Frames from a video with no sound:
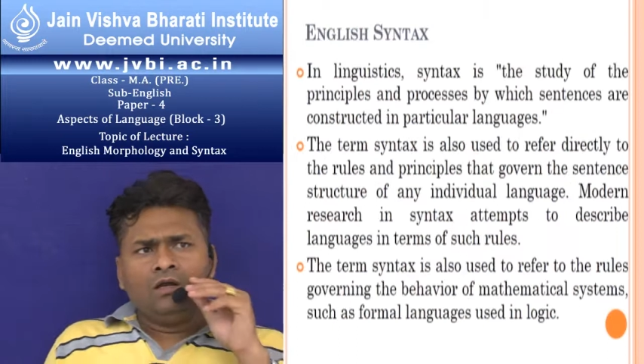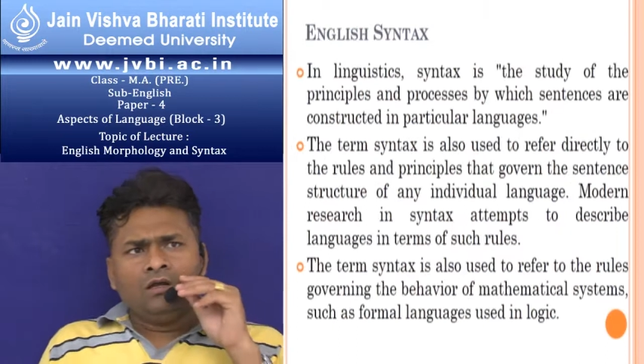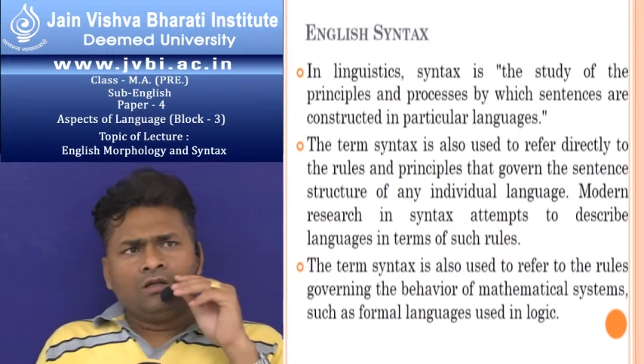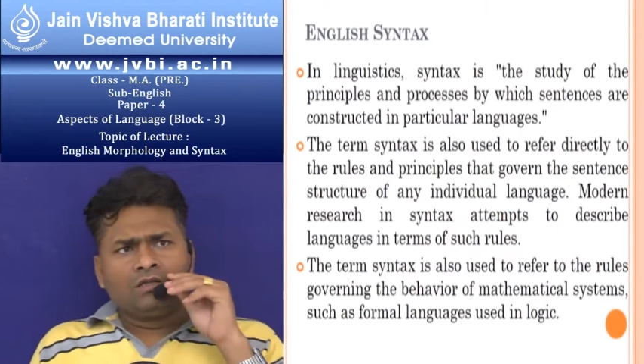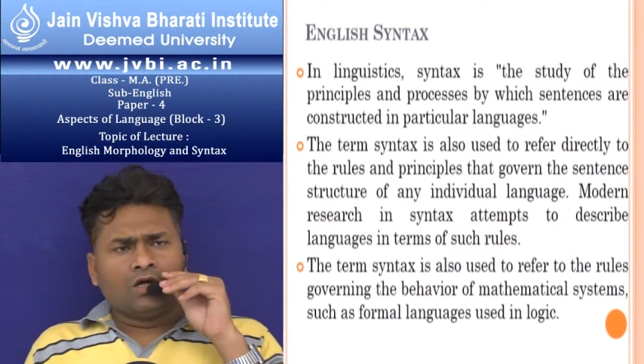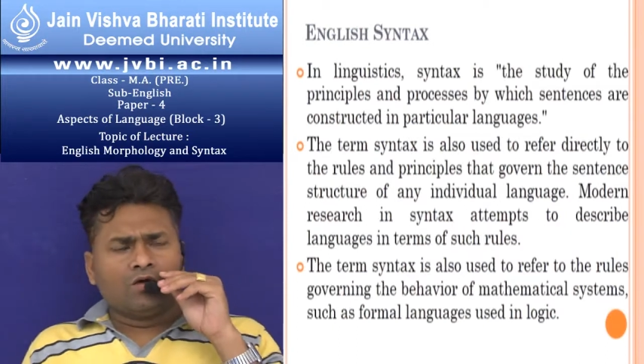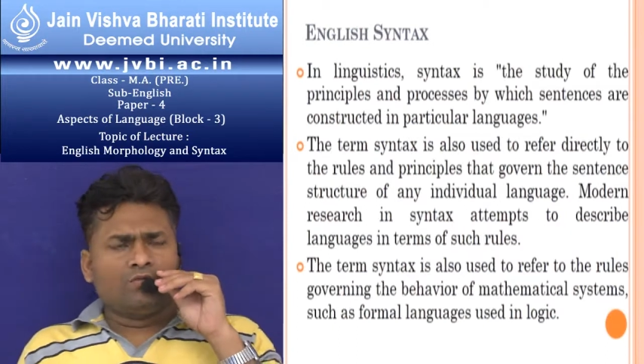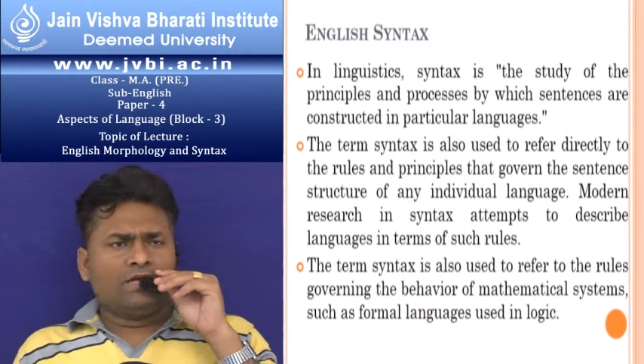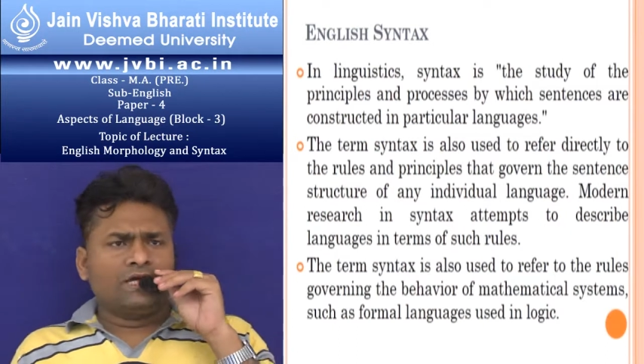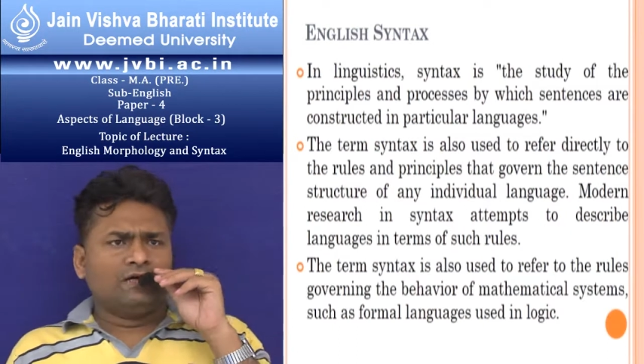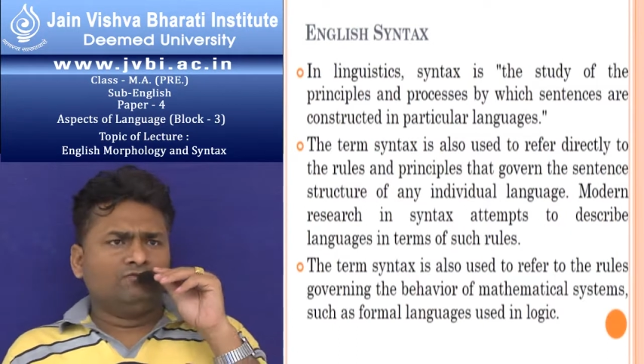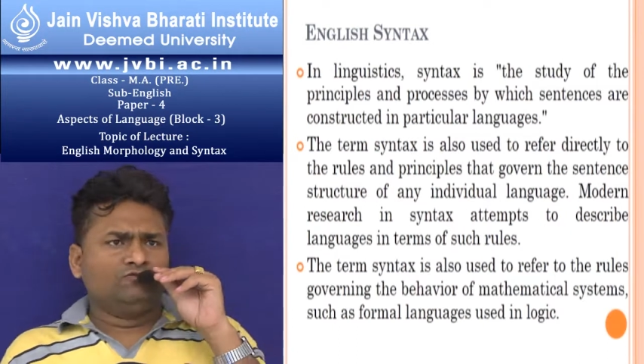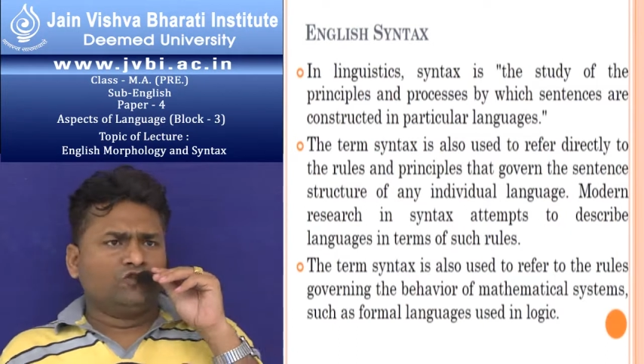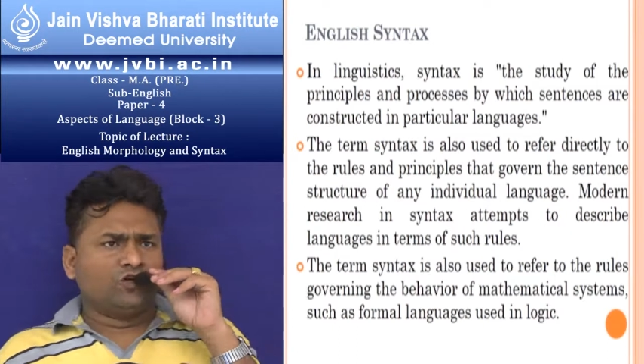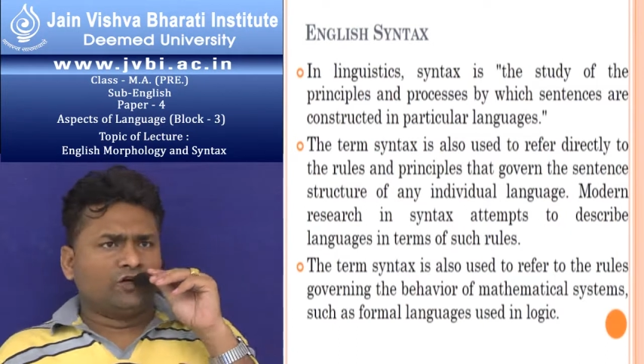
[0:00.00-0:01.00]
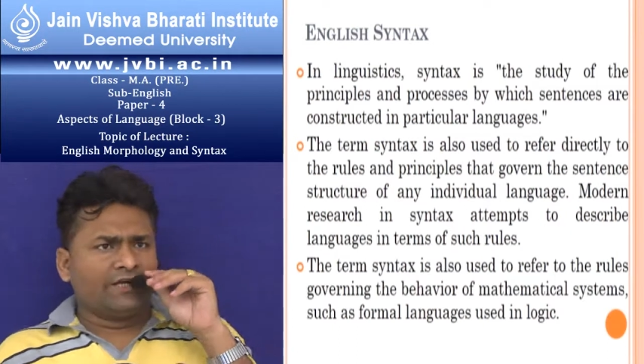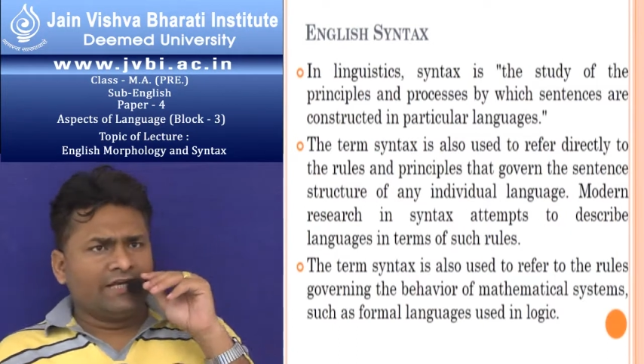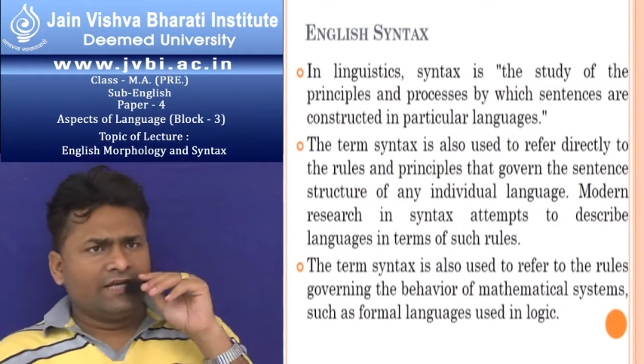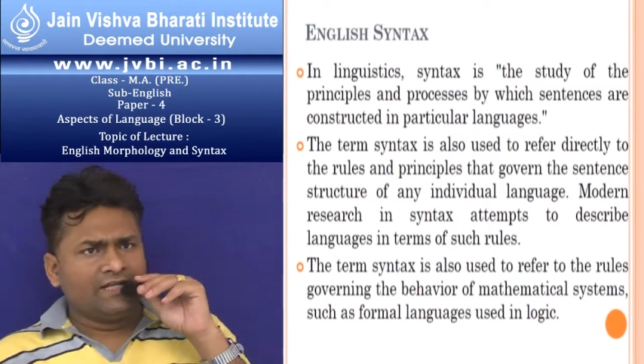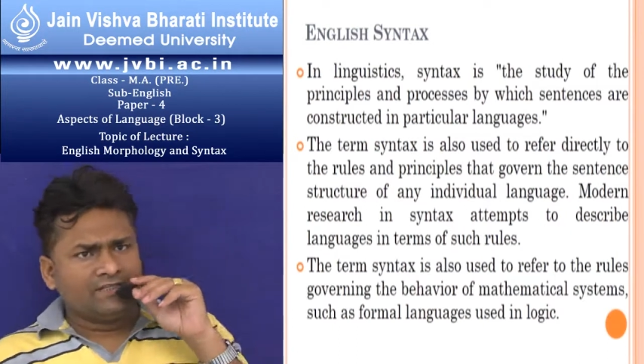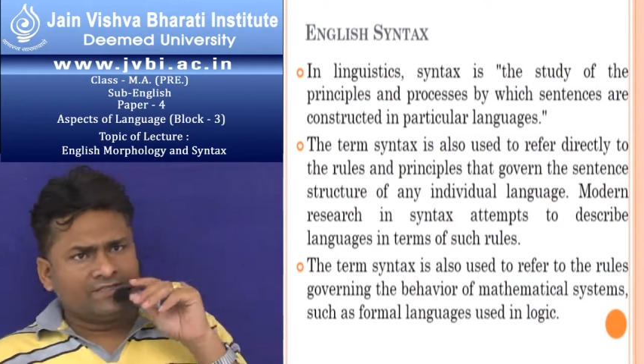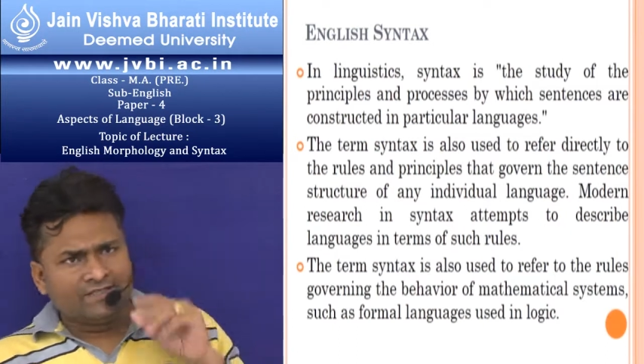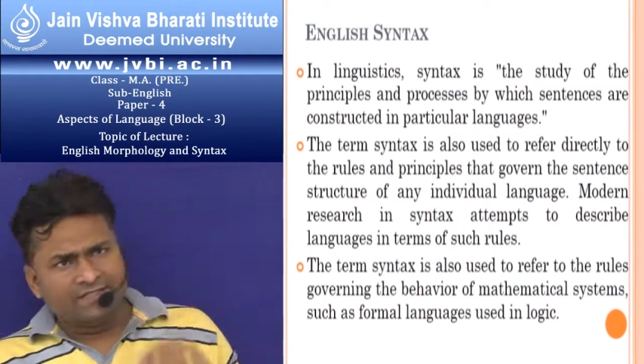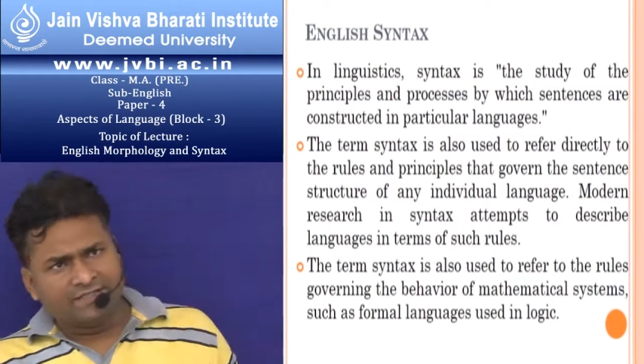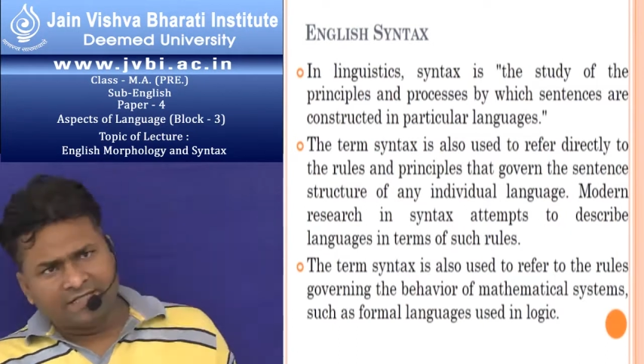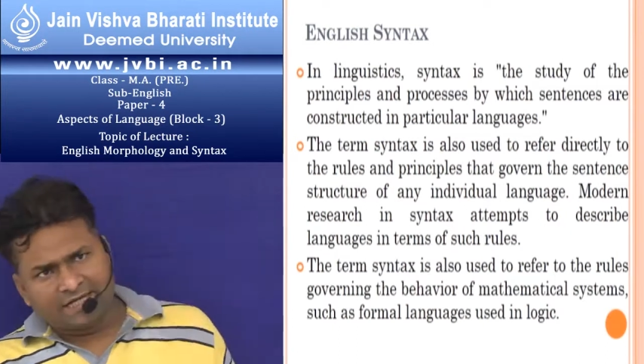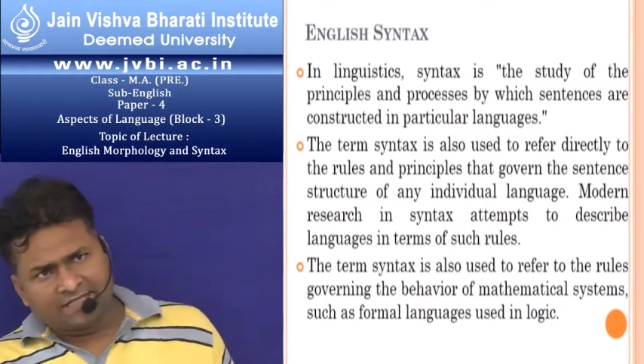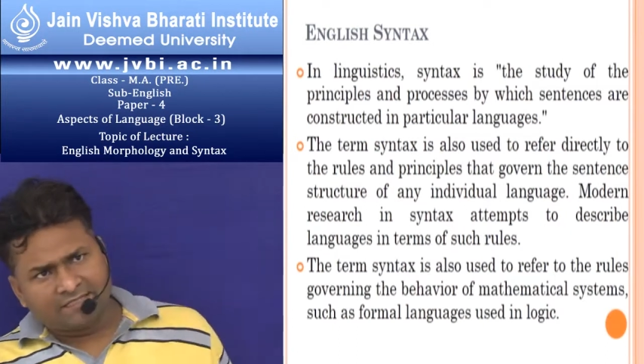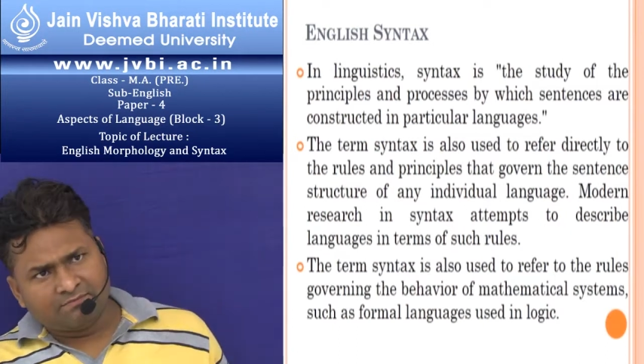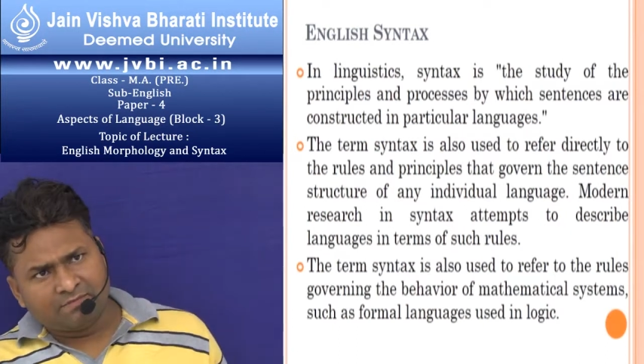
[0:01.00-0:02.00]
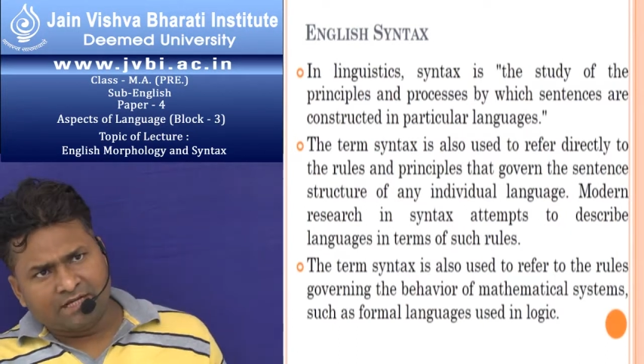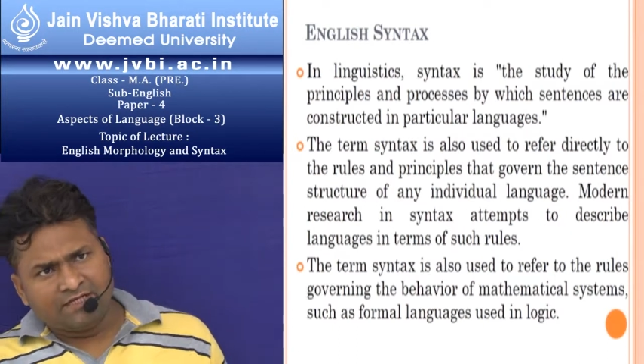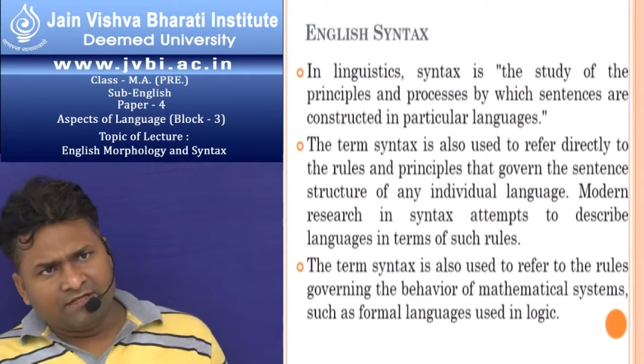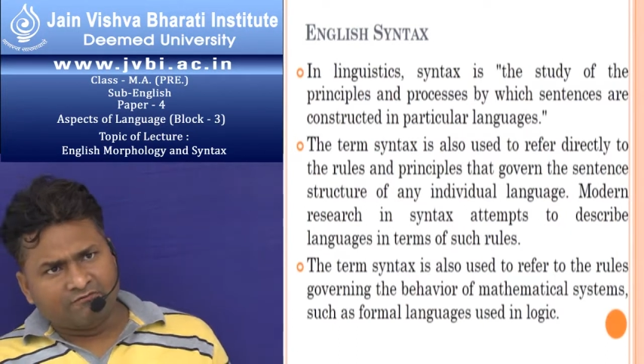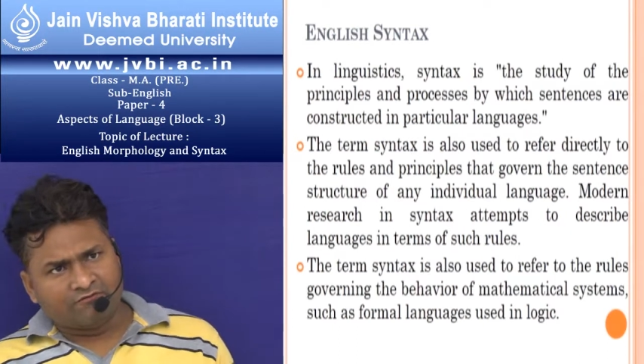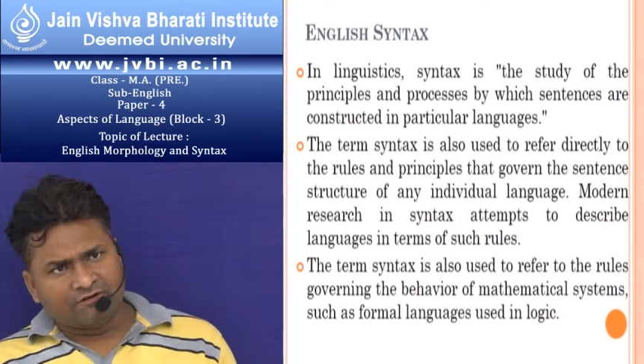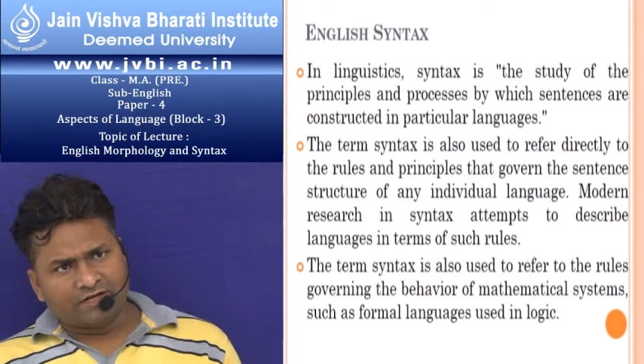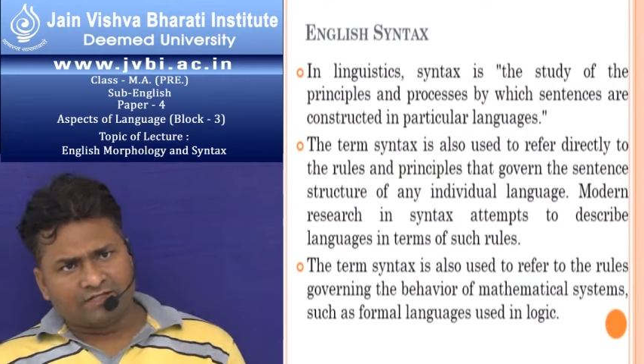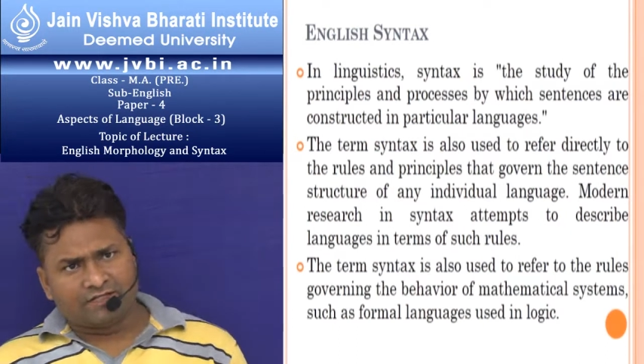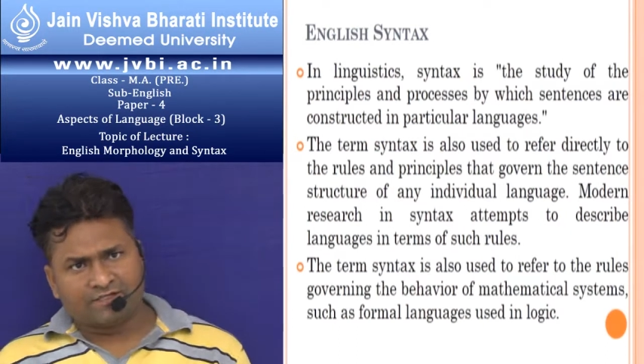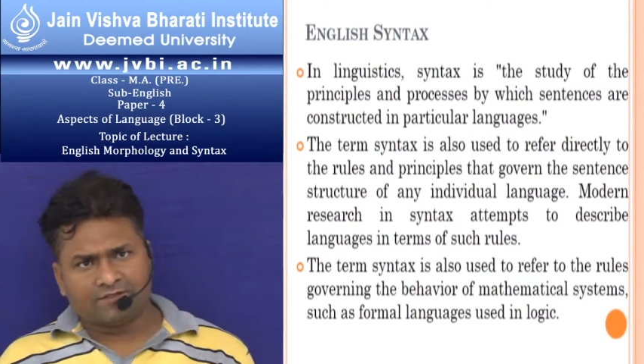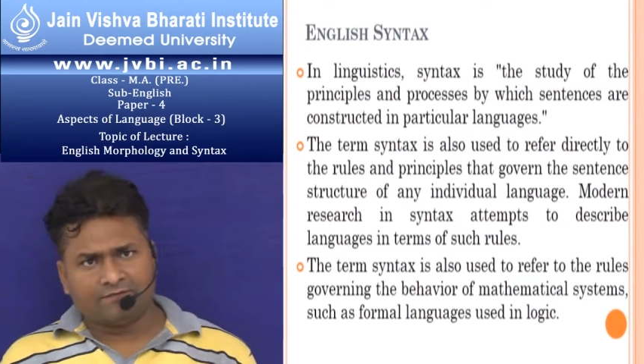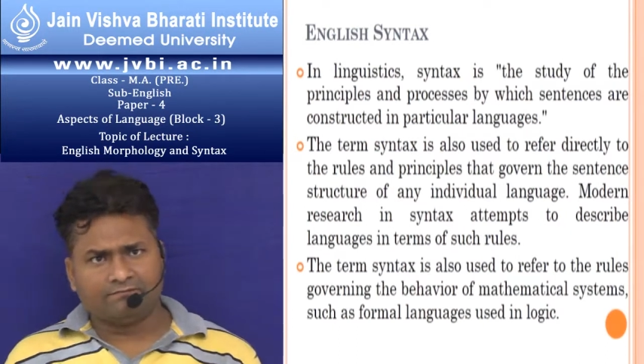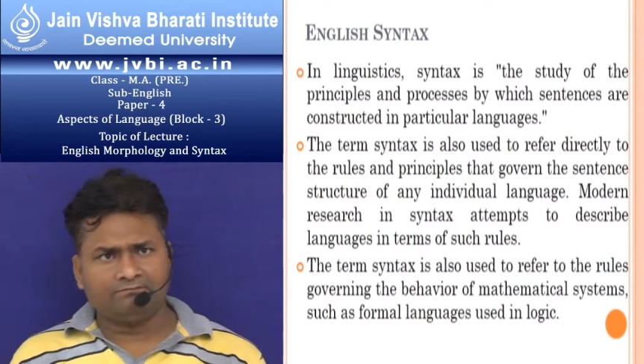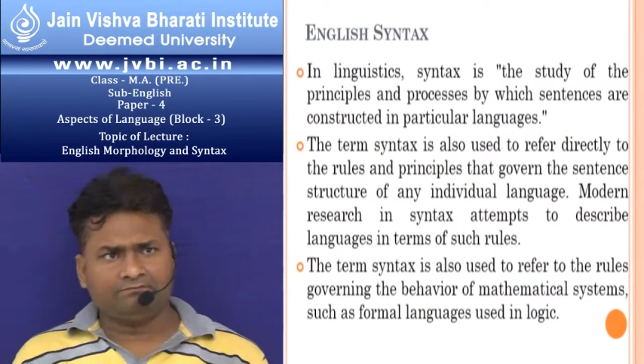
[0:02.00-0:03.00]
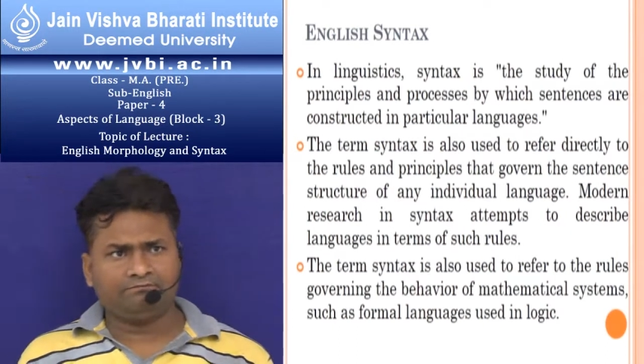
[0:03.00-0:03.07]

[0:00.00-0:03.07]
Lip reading: Now we come for English syntax, my dear friends.